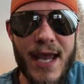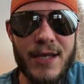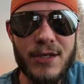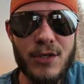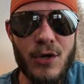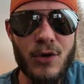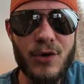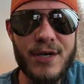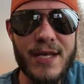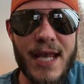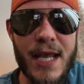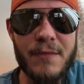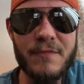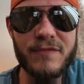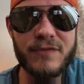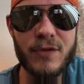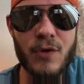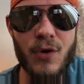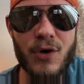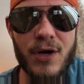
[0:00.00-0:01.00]
Notre Dame,
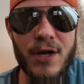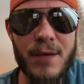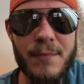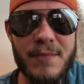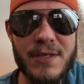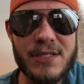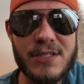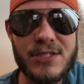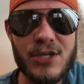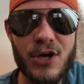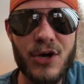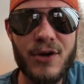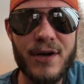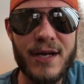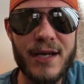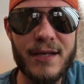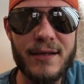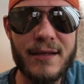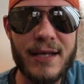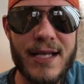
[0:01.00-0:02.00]
Florida, and
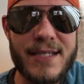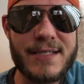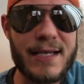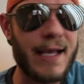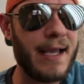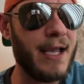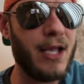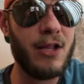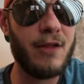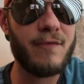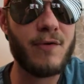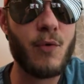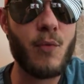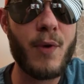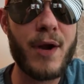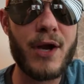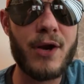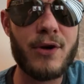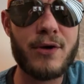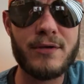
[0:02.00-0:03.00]
Missouri. That's a hell of a
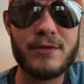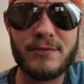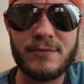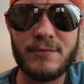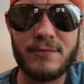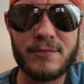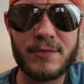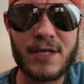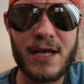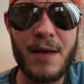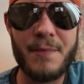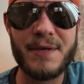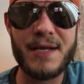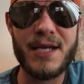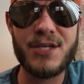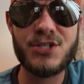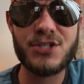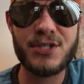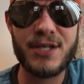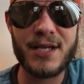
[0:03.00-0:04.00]
weird
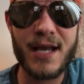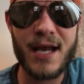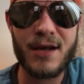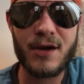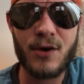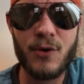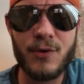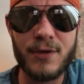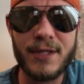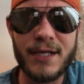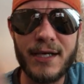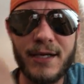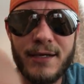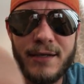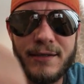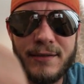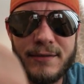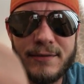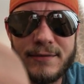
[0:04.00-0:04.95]
combination you got going there.